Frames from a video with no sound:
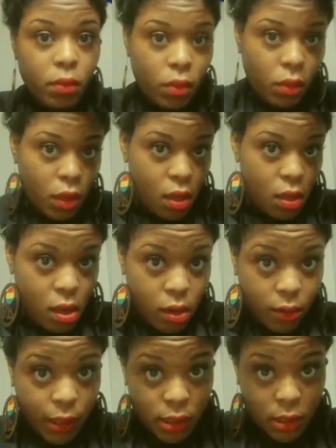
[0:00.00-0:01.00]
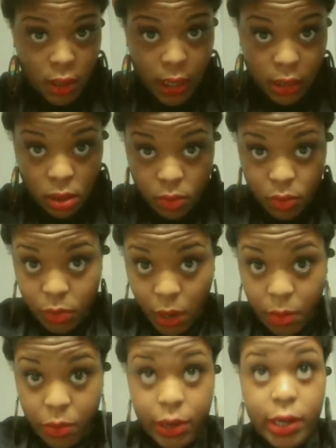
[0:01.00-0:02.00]
Alright, so that's going to be my
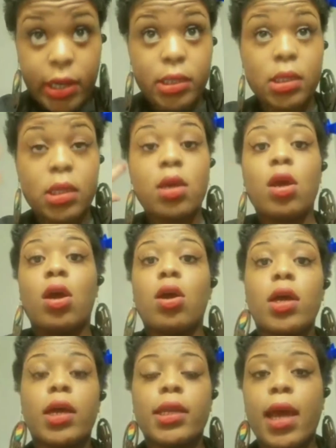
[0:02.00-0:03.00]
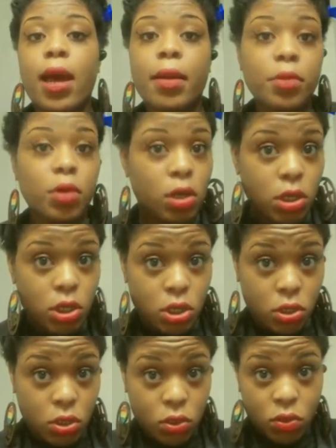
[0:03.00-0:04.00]
braids. Okay, now I'm going to do
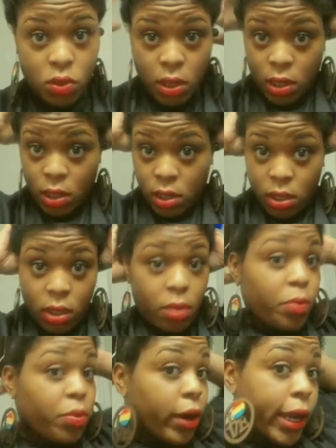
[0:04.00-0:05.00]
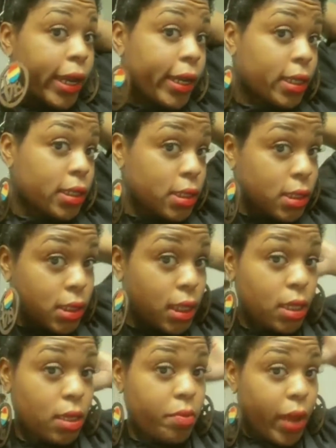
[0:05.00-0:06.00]
the braids in the
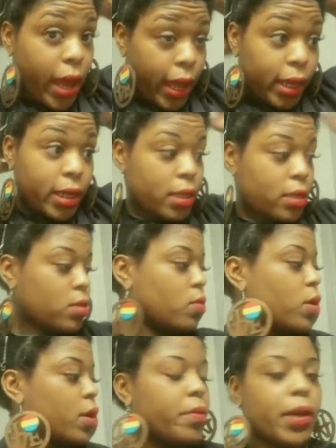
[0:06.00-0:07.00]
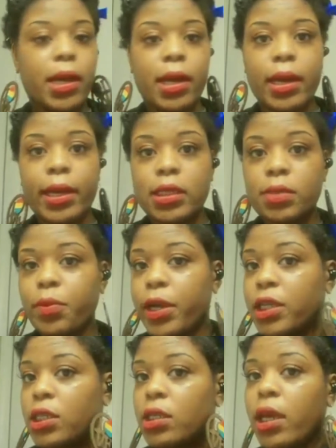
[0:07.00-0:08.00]
back with my expression
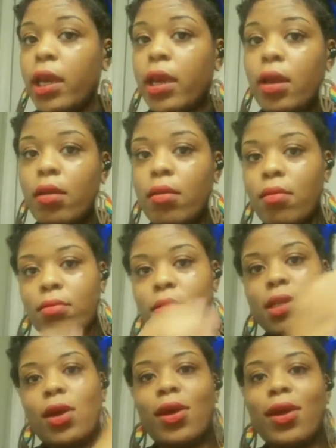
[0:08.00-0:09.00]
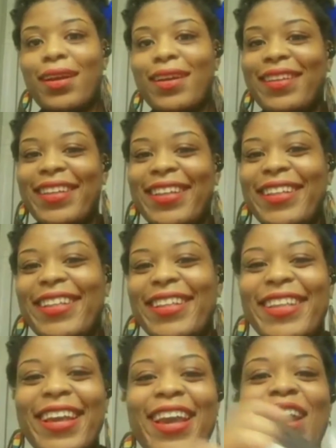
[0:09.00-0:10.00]
hair. Sorry.
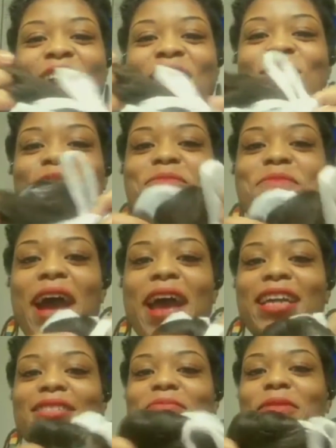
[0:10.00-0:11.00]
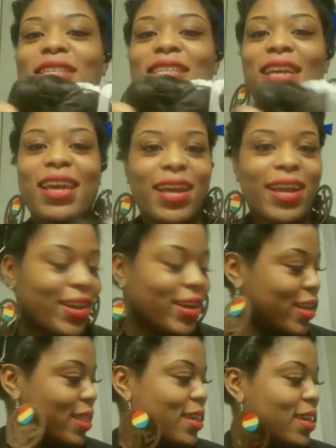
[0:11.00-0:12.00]
With my expression hair, and
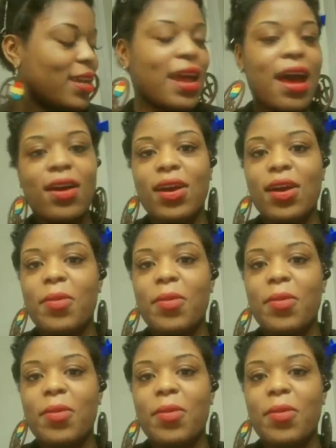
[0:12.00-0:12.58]
then I'll come back